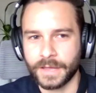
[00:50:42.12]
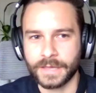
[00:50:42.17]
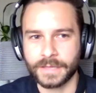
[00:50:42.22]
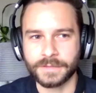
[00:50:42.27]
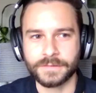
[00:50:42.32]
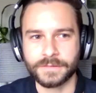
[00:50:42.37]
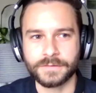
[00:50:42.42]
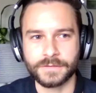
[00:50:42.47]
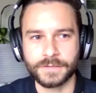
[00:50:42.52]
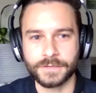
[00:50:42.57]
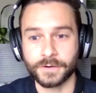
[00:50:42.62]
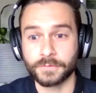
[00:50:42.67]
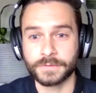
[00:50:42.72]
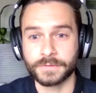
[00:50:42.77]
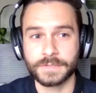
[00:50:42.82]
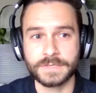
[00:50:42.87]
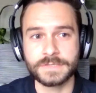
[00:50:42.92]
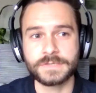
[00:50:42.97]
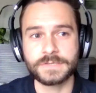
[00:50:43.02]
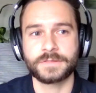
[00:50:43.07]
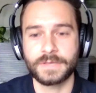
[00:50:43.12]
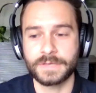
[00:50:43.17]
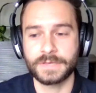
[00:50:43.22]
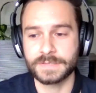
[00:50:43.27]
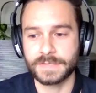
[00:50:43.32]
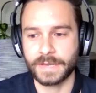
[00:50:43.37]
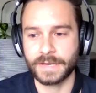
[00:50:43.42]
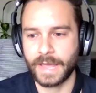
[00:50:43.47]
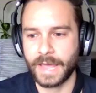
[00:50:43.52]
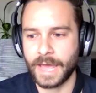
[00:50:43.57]
And these are
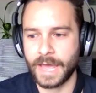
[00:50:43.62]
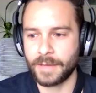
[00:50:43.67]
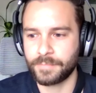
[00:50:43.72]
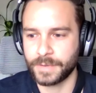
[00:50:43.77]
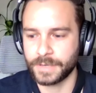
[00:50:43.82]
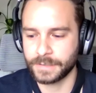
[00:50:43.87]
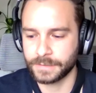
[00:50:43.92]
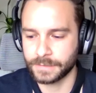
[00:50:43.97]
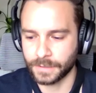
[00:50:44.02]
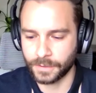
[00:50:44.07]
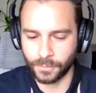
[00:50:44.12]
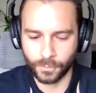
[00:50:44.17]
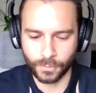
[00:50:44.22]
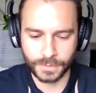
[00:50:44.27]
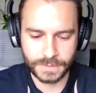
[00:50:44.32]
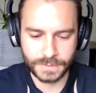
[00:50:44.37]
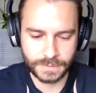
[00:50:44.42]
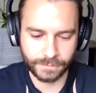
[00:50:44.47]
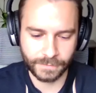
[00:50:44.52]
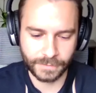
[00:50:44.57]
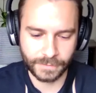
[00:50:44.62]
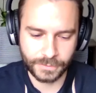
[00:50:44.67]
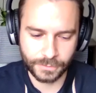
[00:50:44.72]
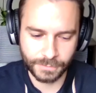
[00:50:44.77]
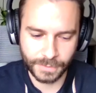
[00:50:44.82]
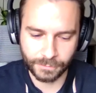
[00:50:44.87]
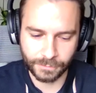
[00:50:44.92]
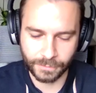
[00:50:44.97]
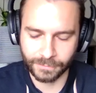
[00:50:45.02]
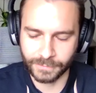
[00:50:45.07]
things that happen in the course of a
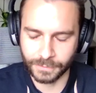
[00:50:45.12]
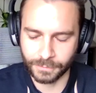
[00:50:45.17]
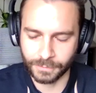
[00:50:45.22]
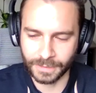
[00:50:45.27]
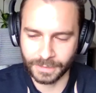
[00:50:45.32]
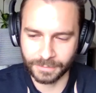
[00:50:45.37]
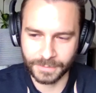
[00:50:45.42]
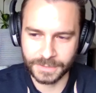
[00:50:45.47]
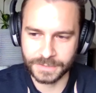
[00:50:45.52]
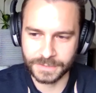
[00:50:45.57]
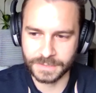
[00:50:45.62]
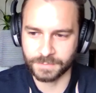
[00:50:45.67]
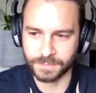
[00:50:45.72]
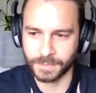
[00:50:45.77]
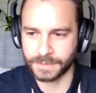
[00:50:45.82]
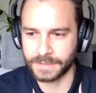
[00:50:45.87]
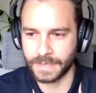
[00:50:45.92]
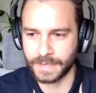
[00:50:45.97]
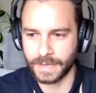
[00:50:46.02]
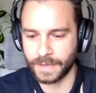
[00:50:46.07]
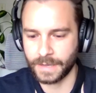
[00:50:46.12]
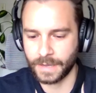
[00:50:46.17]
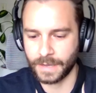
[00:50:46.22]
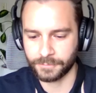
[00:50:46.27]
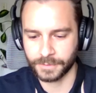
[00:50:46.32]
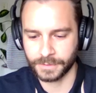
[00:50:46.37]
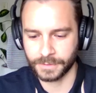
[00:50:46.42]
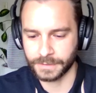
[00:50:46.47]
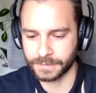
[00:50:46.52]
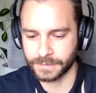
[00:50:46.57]
human reviewing images, but the AI
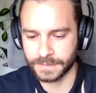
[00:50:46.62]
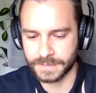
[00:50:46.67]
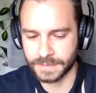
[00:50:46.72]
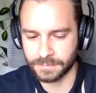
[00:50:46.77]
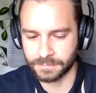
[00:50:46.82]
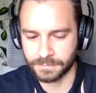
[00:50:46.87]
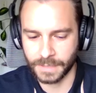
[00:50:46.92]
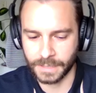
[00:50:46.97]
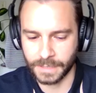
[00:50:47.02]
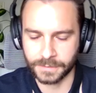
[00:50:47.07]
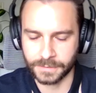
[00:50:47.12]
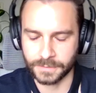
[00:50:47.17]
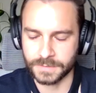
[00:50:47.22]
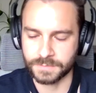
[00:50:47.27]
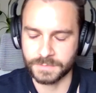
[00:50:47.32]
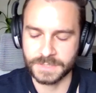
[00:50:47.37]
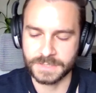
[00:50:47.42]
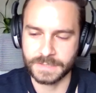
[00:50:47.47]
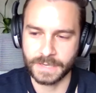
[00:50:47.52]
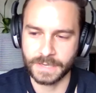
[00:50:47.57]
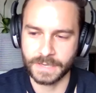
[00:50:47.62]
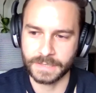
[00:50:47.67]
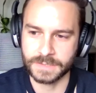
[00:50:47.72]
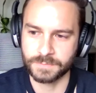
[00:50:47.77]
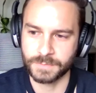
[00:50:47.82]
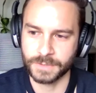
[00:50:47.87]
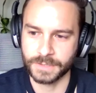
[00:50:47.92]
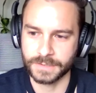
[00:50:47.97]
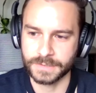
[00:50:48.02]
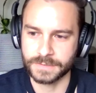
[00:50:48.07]
really doesn't make those
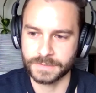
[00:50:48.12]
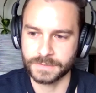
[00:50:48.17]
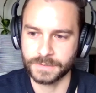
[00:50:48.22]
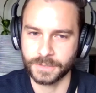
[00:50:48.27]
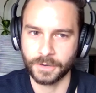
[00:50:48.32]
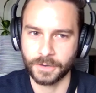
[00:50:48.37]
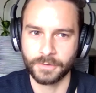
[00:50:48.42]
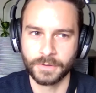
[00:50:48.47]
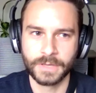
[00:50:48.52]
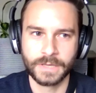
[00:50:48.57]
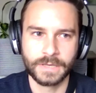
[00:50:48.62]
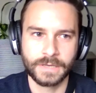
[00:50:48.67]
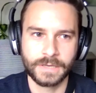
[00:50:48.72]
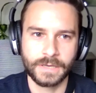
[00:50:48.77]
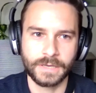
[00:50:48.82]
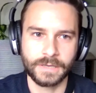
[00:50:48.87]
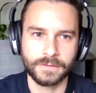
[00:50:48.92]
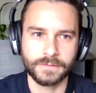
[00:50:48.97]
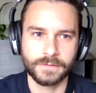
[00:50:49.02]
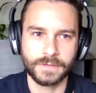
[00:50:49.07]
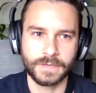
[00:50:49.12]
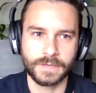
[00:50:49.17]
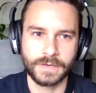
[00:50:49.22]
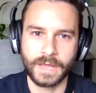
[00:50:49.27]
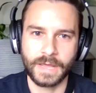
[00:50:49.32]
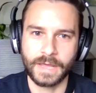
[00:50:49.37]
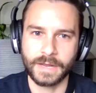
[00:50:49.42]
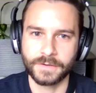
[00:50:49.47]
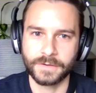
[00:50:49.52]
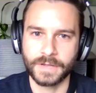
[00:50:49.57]
mistakes, because it
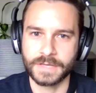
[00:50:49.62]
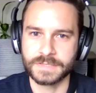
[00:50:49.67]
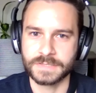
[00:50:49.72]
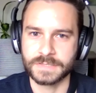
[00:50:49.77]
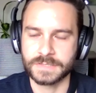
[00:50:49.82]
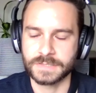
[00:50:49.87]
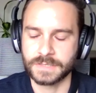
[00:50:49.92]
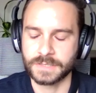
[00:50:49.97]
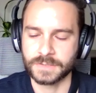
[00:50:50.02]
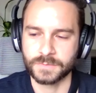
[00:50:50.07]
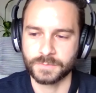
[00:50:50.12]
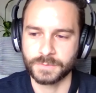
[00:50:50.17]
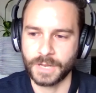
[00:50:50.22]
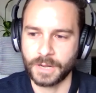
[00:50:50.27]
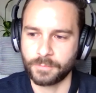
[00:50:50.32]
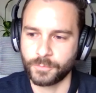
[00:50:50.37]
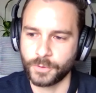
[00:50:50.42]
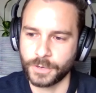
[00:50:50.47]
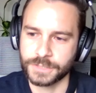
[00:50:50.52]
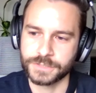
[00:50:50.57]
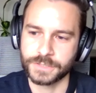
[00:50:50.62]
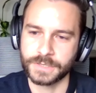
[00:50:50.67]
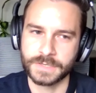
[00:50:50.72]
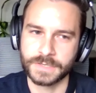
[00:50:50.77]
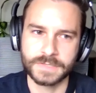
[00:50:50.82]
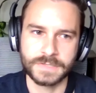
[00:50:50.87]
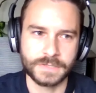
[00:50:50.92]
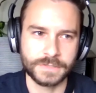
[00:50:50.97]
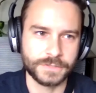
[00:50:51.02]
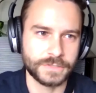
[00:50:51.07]
analyzes things without
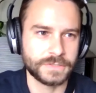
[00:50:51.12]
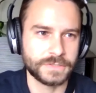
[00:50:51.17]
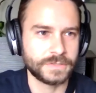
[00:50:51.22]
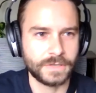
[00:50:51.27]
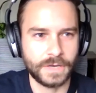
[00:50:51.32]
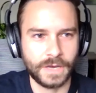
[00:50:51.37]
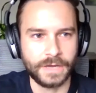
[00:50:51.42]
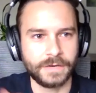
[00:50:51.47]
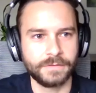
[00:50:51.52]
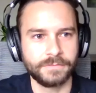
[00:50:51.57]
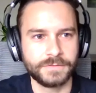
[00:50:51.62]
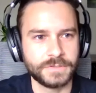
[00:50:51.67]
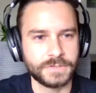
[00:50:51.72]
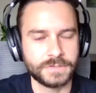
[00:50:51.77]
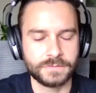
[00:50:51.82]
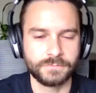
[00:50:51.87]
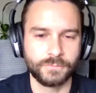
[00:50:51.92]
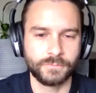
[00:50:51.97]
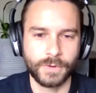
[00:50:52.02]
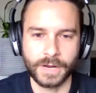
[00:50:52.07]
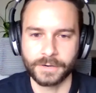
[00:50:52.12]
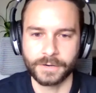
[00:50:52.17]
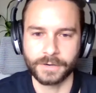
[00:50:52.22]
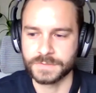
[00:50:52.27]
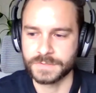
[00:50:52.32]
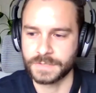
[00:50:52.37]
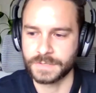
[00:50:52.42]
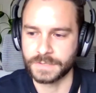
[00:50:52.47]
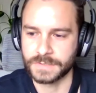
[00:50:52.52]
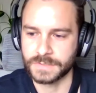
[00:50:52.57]
prejudice. It just kind of just
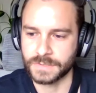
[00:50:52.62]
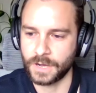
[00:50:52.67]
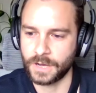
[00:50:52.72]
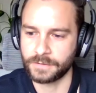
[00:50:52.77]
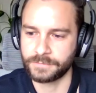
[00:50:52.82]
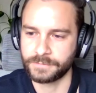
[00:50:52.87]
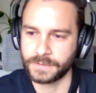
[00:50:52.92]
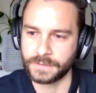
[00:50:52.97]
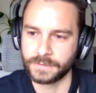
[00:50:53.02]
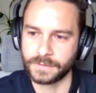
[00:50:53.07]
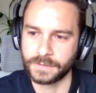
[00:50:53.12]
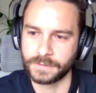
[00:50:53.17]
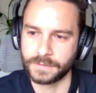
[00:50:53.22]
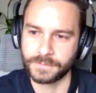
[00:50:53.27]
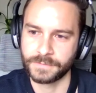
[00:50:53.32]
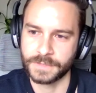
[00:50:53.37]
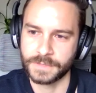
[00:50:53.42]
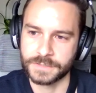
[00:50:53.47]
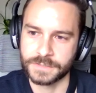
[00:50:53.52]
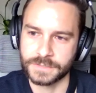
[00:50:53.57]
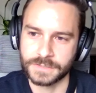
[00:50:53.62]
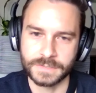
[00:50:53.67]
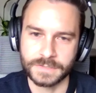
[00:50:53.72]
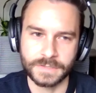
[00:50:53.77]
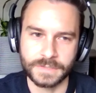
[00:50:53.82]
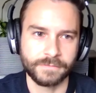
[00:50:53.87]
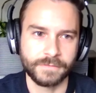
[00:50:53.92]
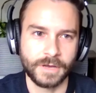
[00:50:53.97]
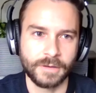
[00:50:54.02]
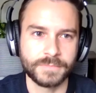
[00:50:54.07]
rattles things off and finishes
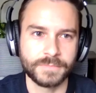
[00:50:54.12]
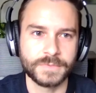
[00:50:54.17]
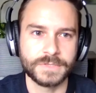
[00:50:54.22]
stuff up.